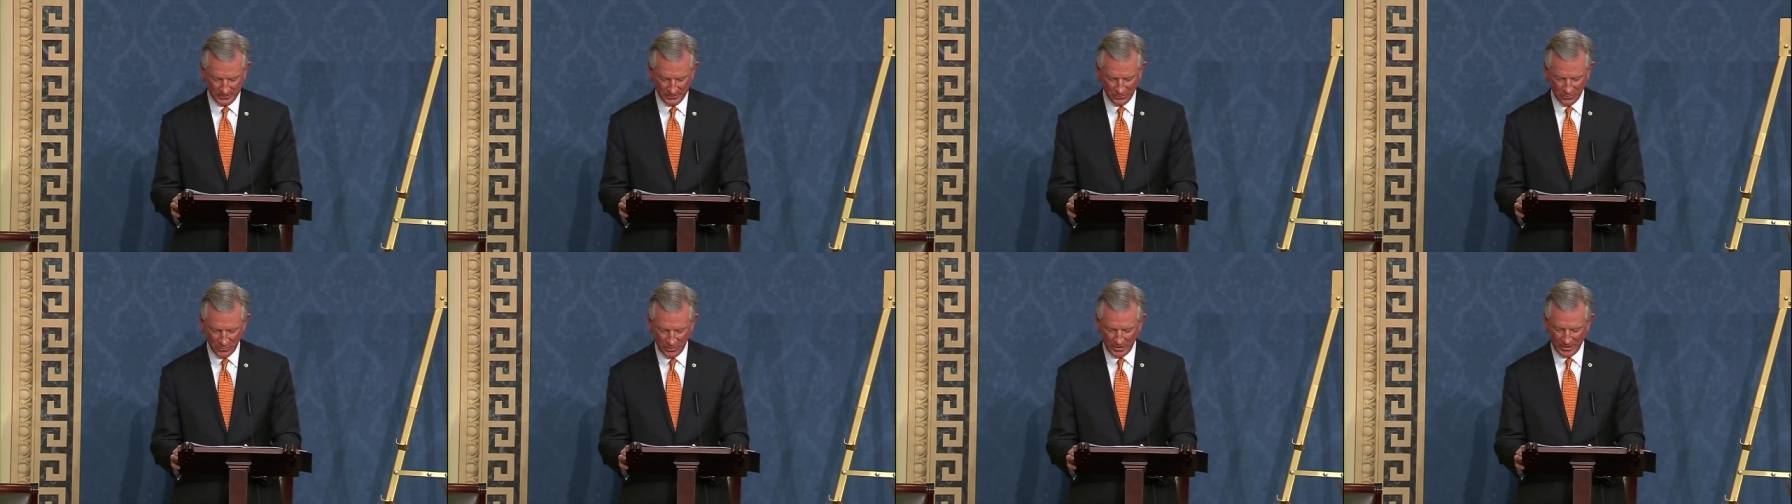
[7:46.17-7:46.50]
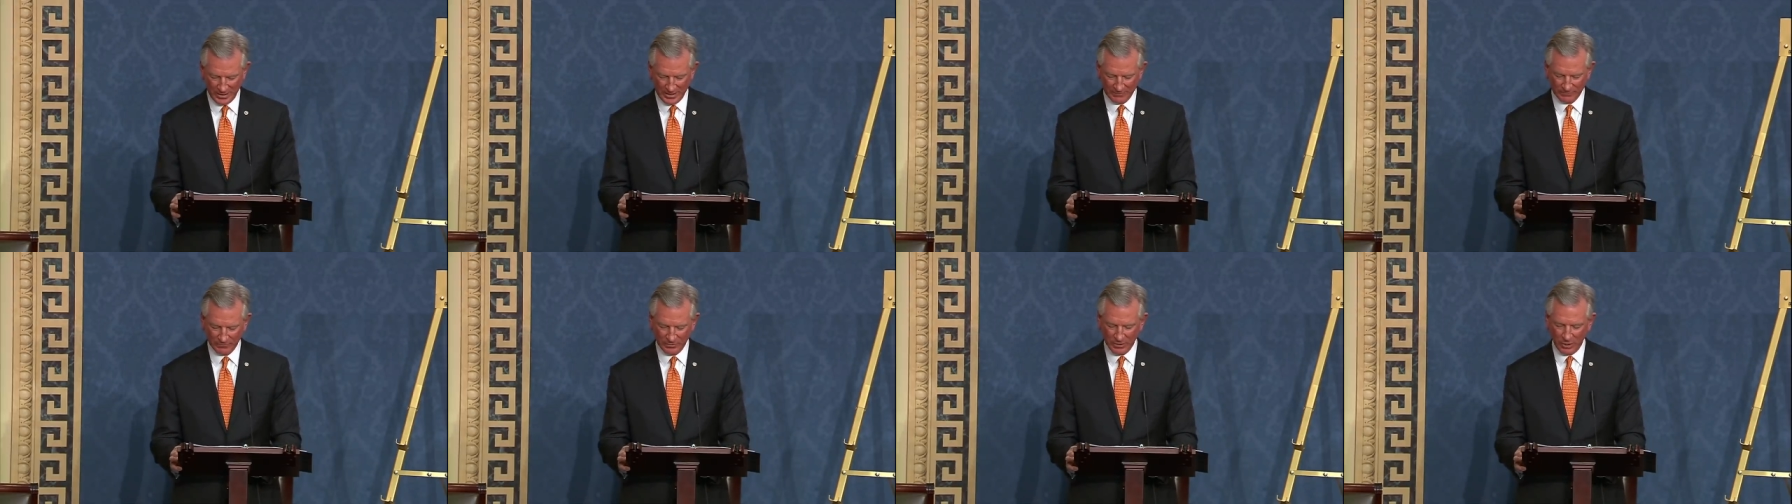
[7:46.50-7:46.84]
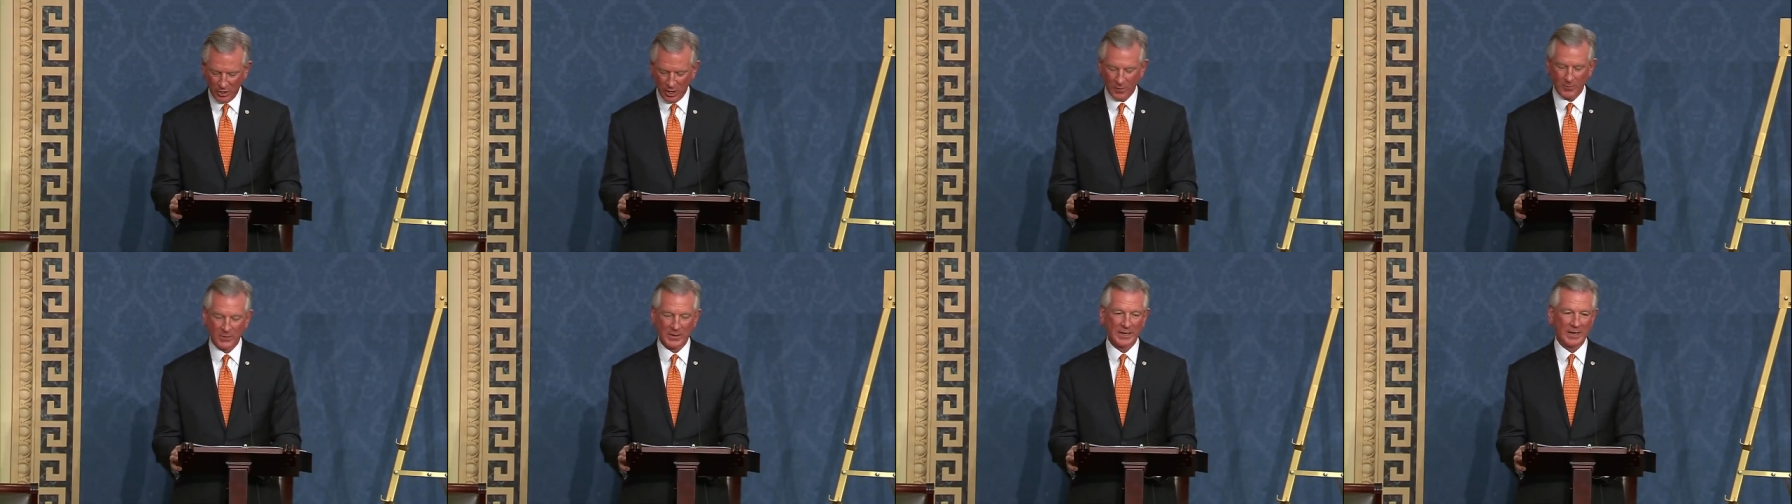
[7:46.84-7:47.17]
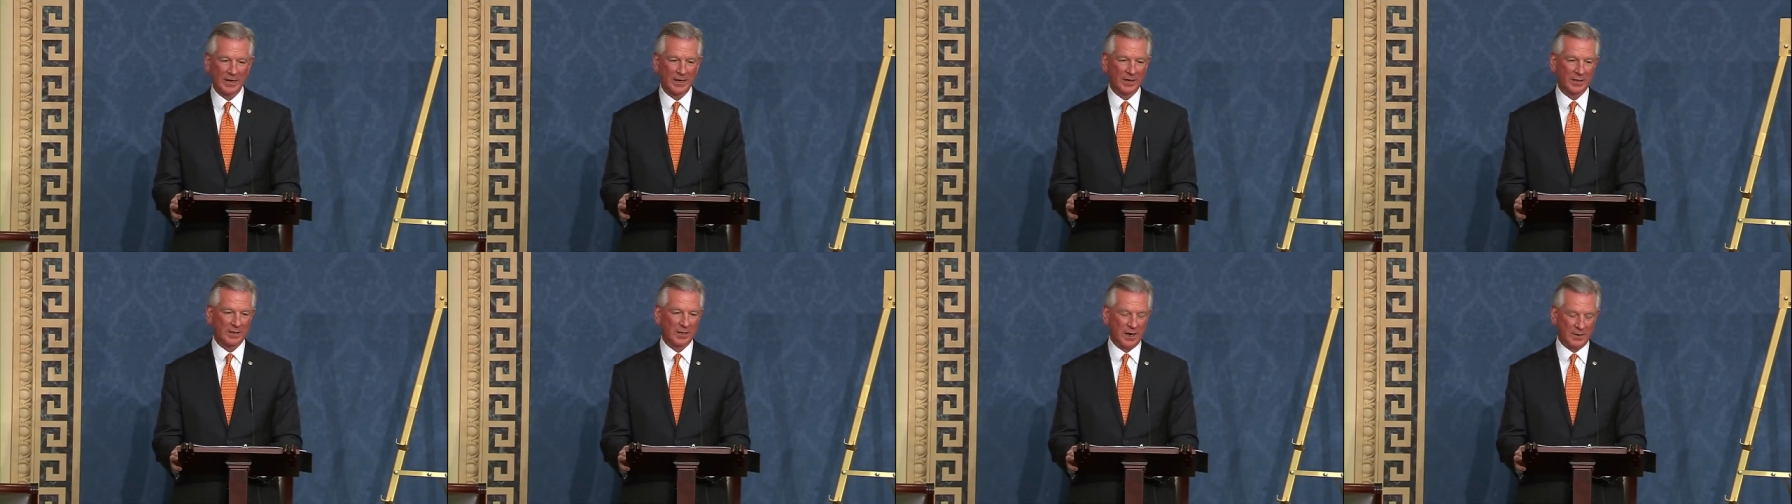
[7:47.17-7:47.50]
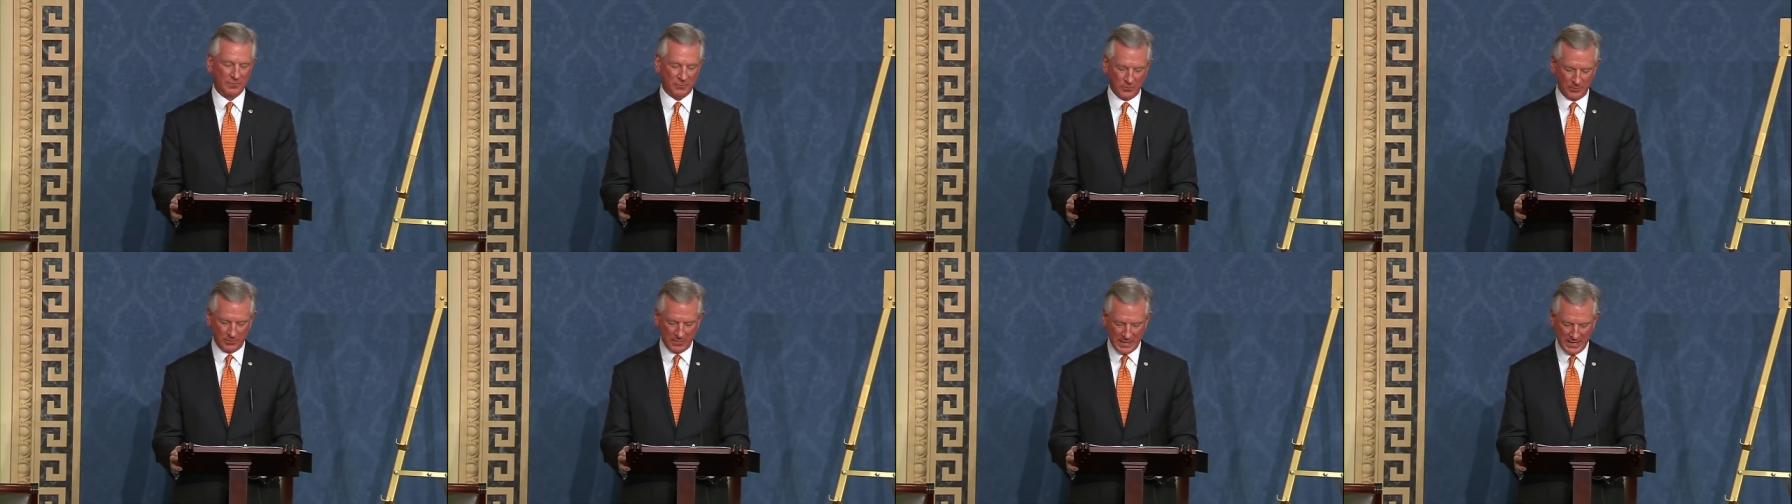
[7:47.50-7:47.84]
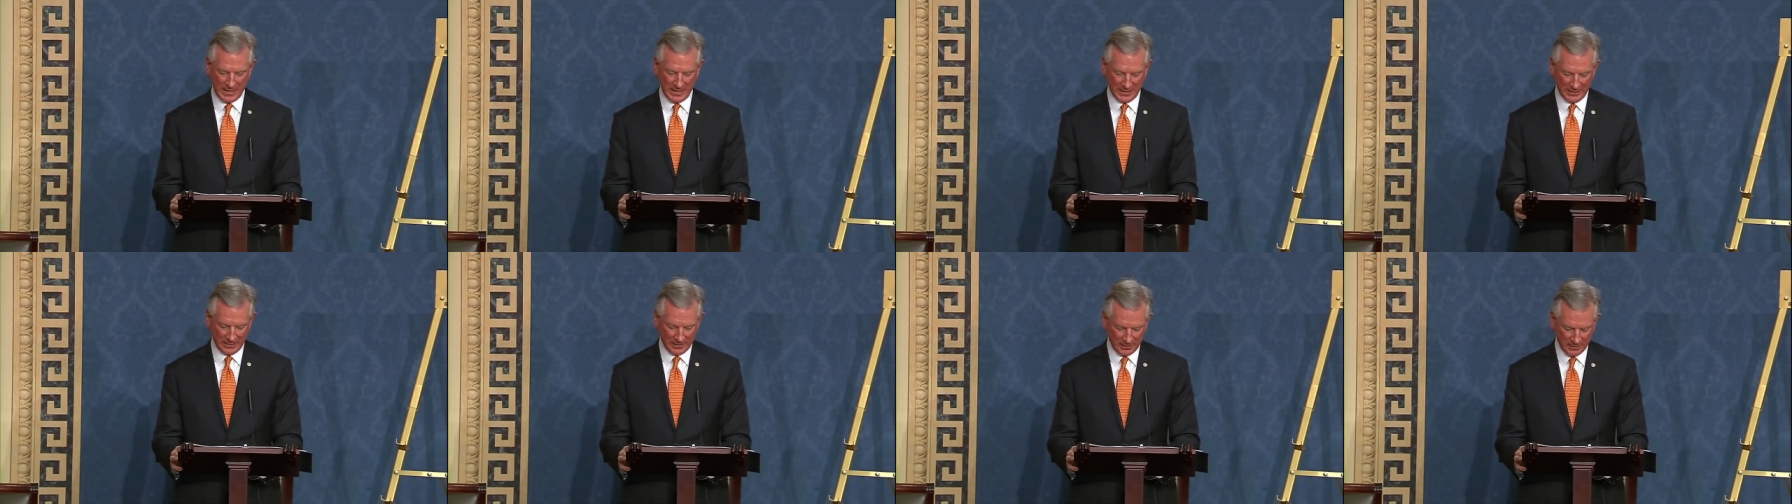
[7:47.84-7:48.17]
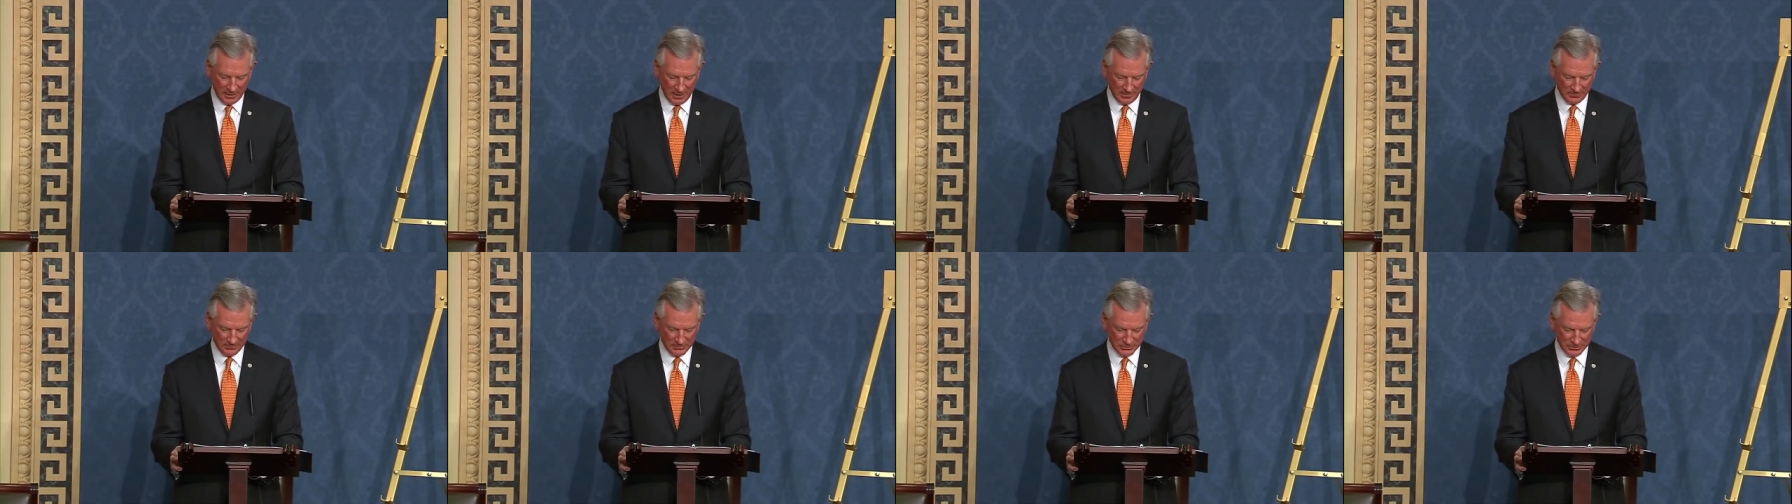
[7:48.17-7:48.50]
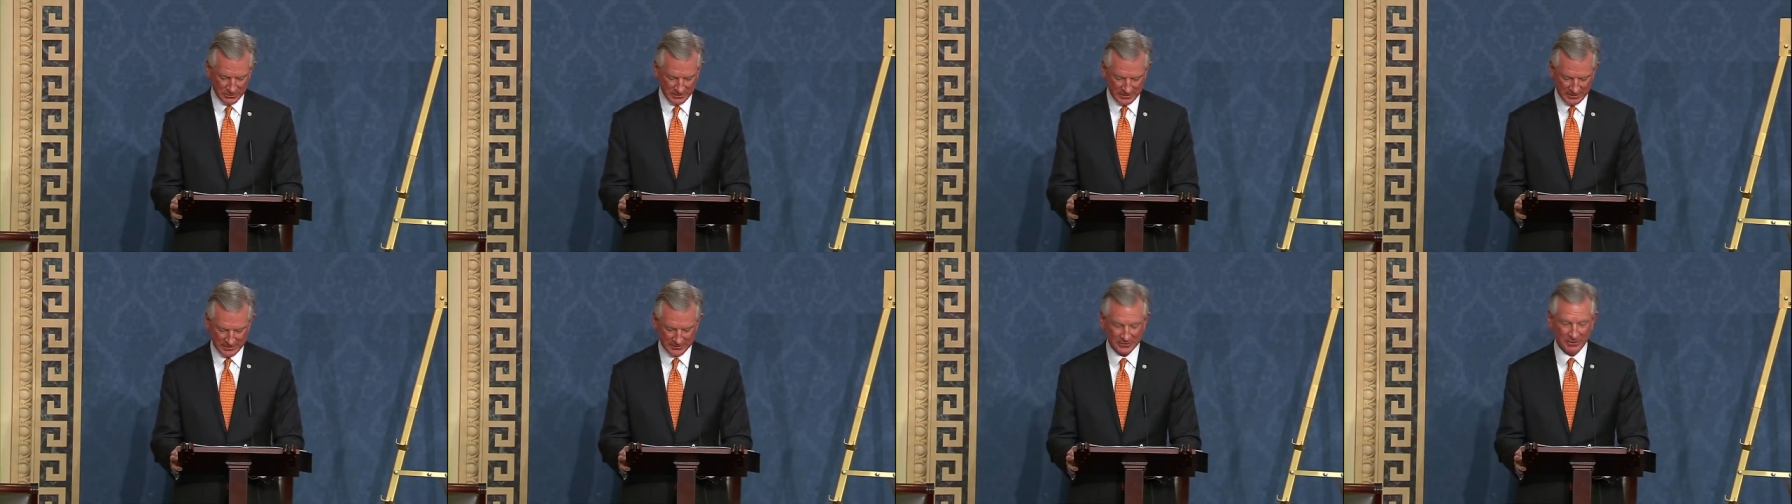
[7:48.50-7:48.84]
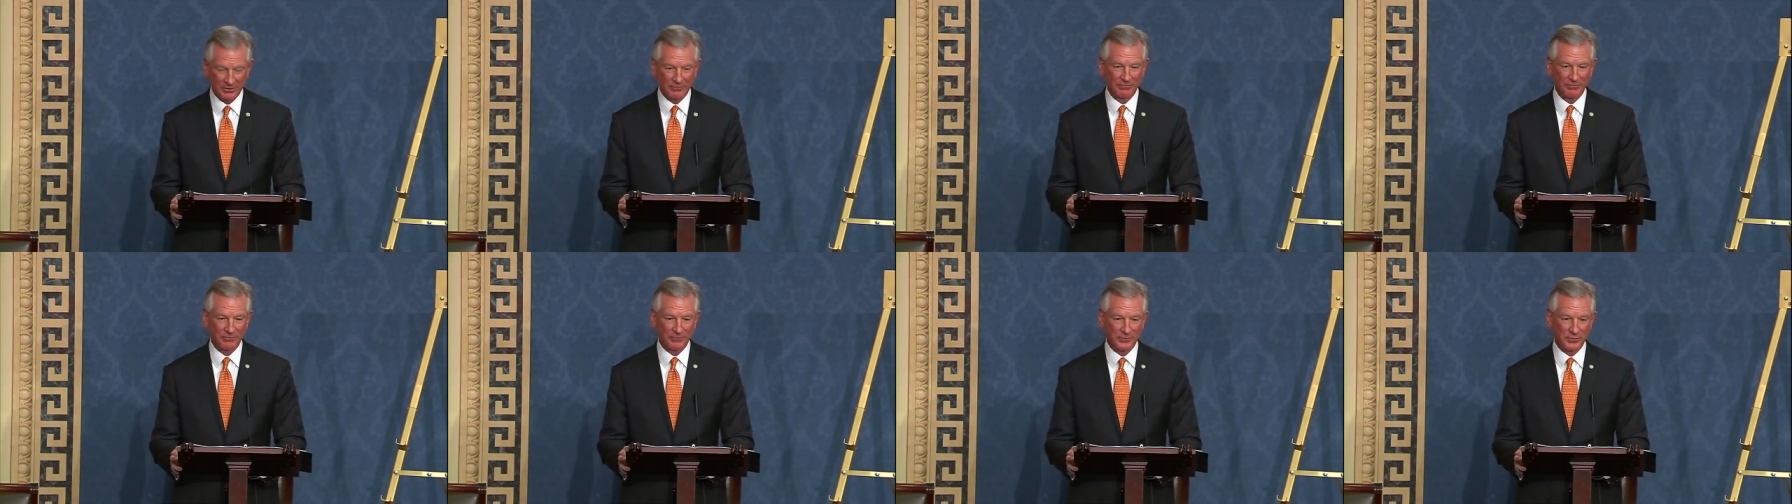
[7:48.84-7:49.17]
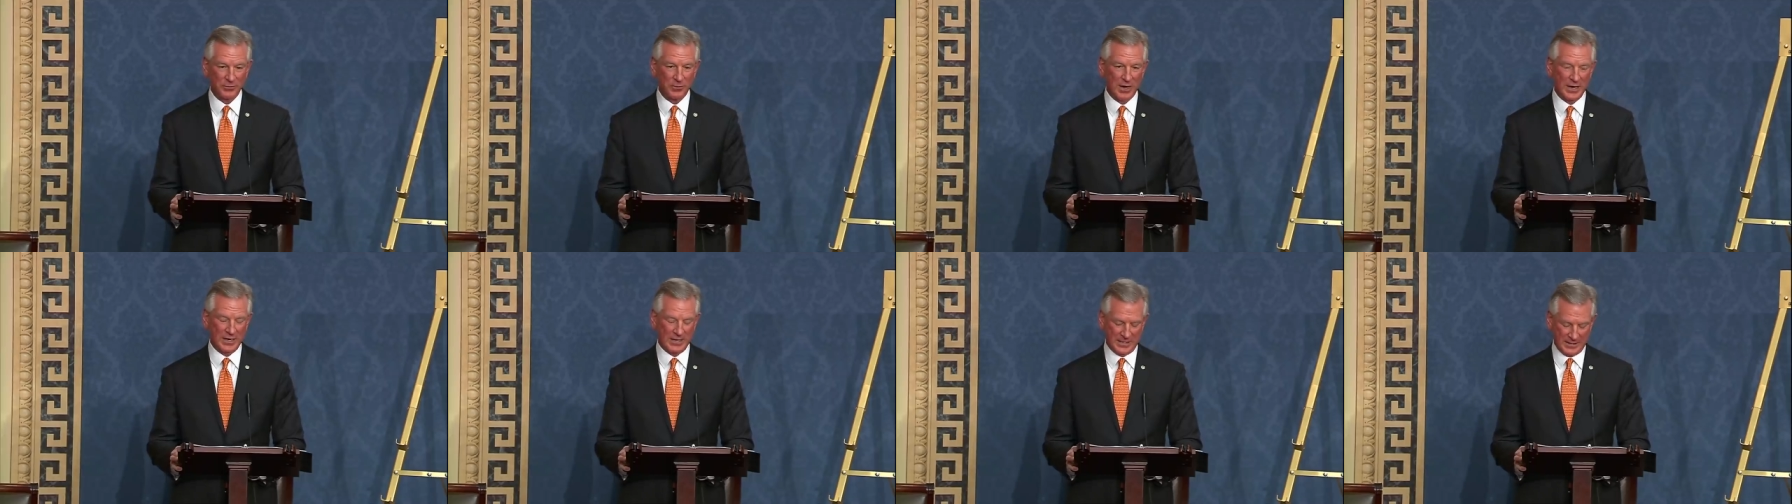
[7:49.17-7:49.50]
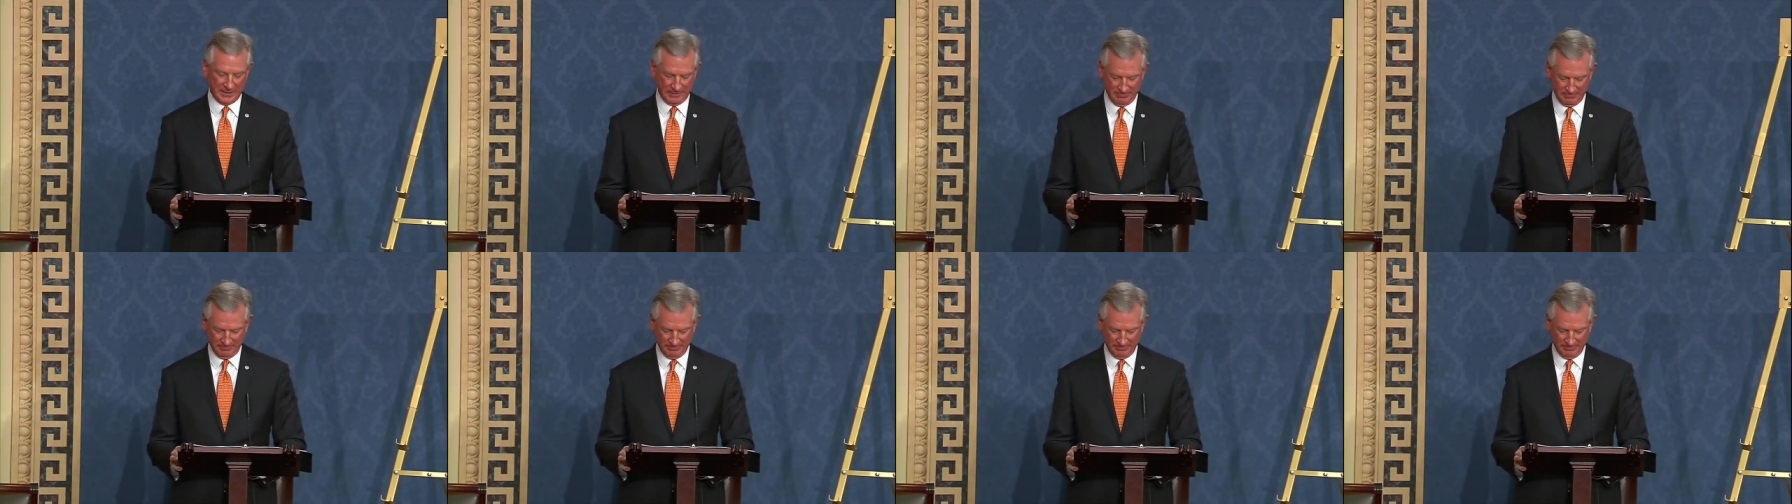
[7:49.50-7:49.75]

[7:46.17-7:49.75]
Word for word: where every Army helicopter pilot comes to get their training.